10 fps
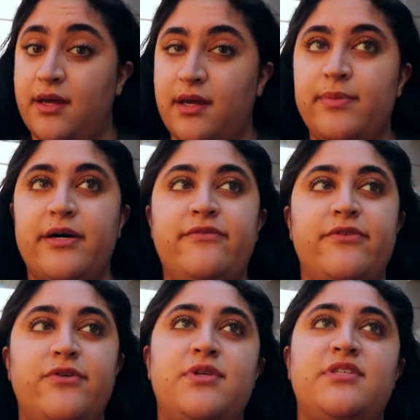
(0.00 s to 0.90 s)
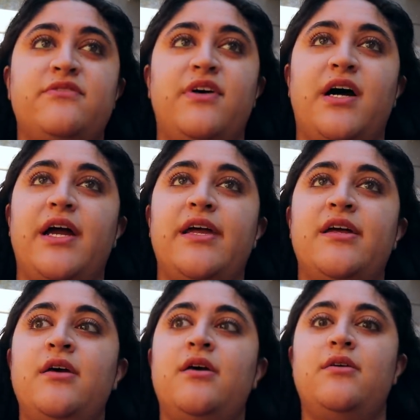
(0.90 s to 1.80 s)
think about food is if I,
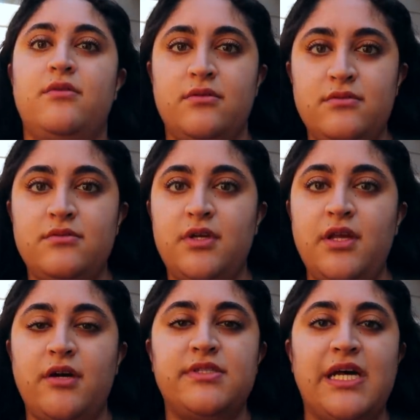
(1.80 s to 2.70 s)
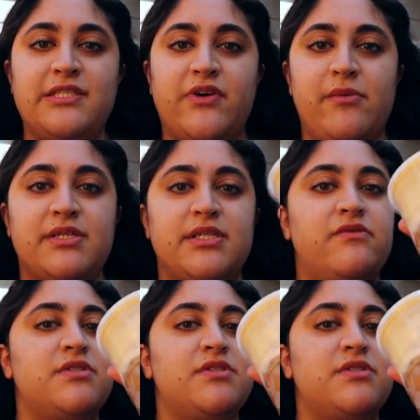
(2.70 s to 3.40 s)
you know, satisfy myself.